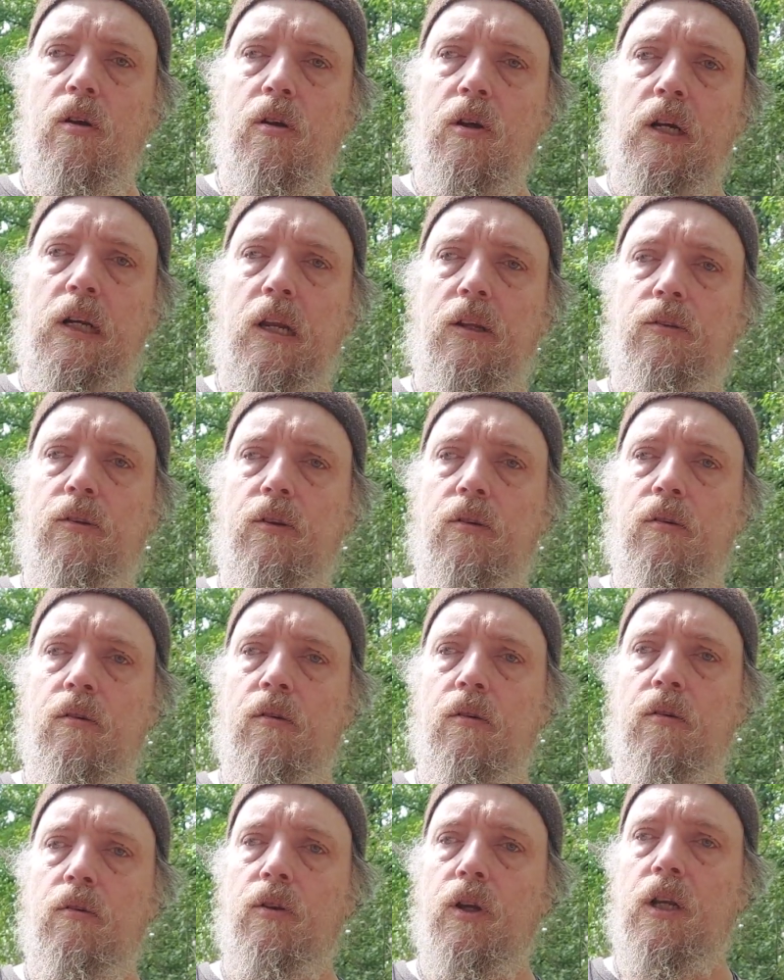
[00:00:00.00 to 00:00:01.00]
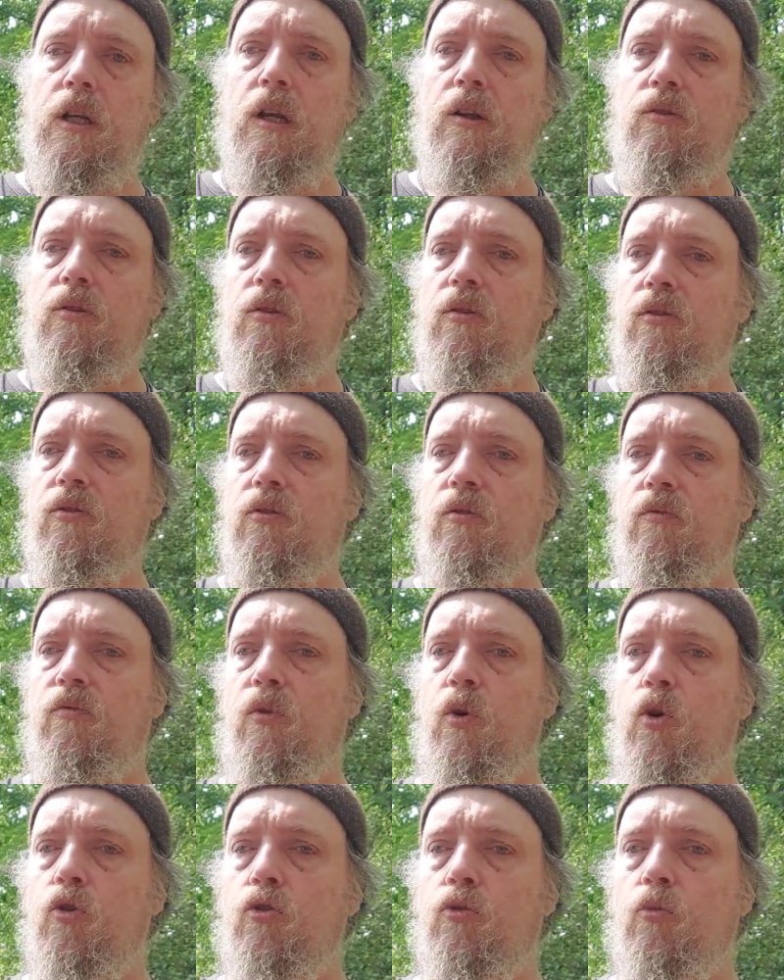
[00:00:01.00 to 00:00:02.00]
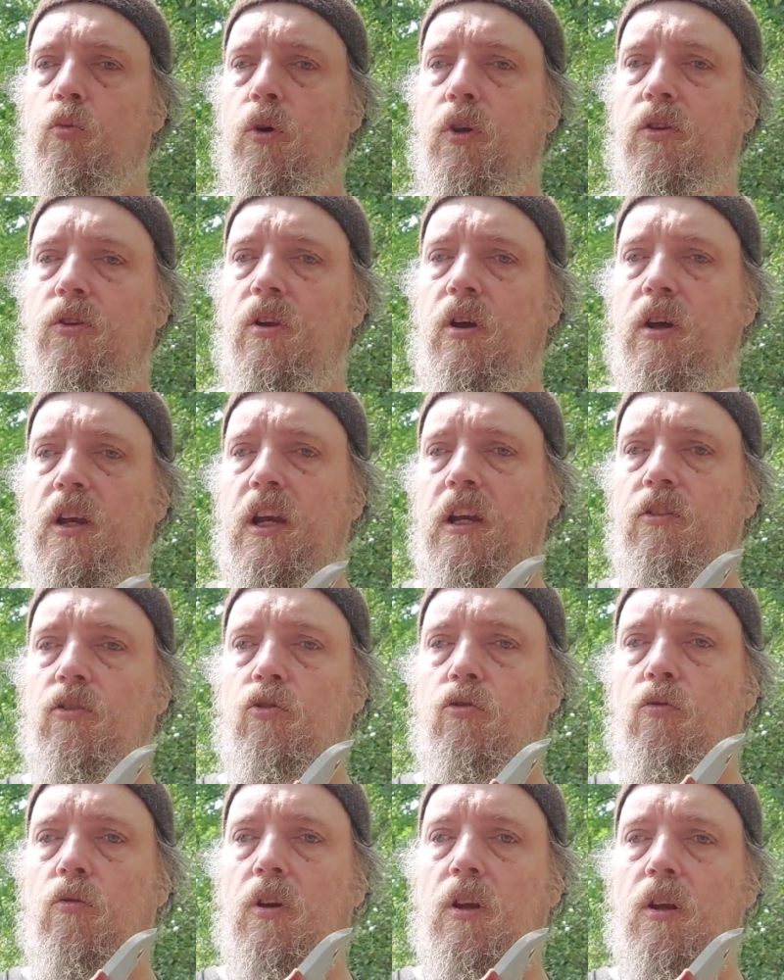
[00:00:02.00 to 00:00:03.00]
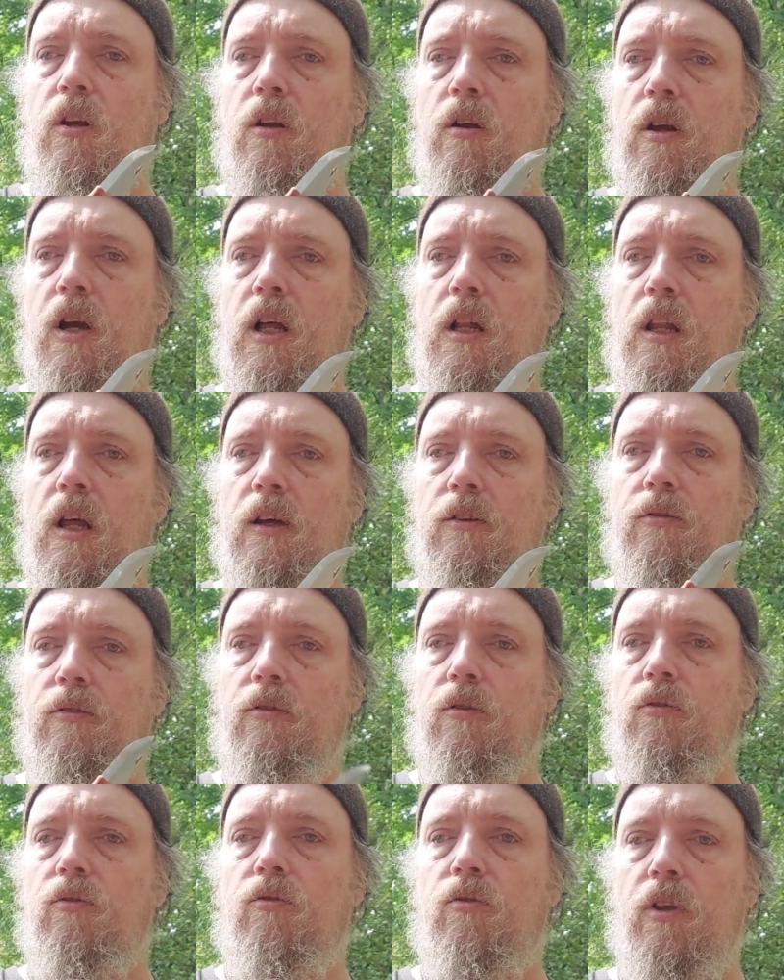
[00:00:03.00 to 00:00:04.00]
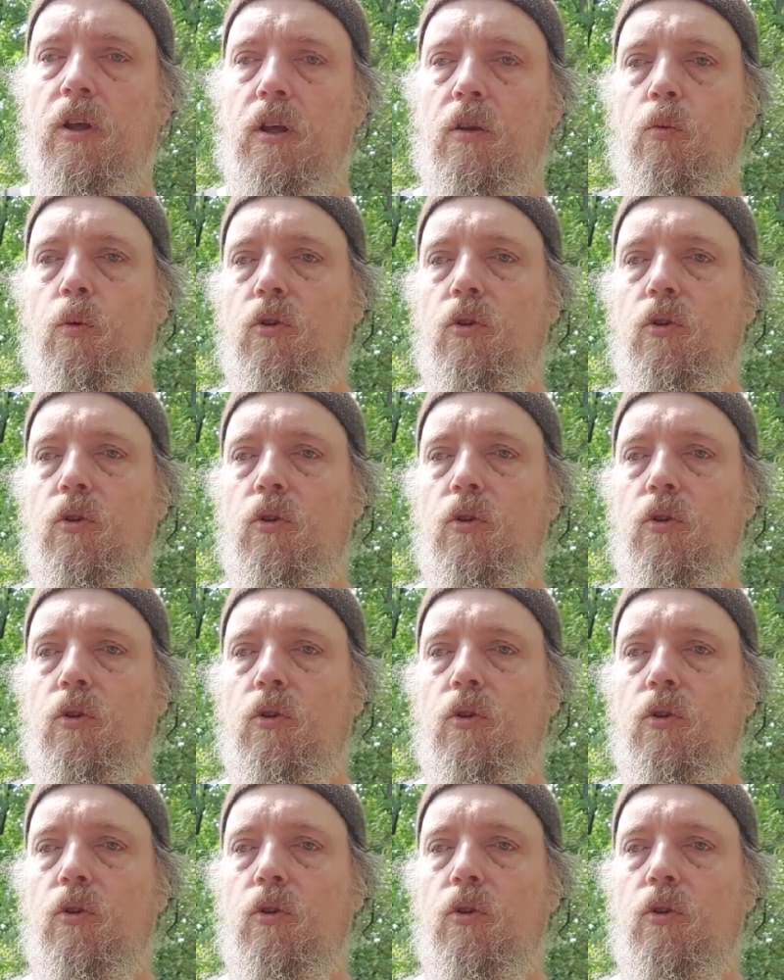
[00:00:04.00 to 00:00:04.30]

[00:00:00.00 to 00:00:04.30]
Kletten? The Kletten is a version with H3LS steel,